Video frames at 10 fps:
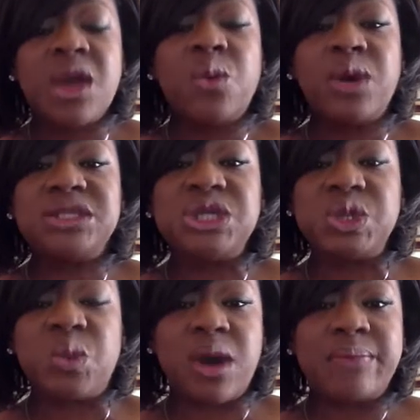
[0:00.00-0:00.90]
what do
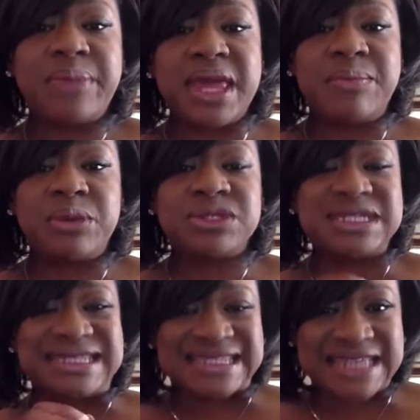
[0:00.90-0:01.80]
you want people to
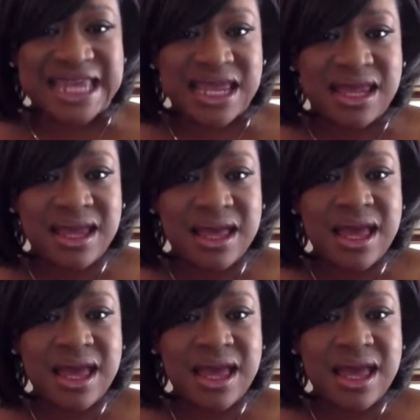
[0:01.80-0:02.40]
see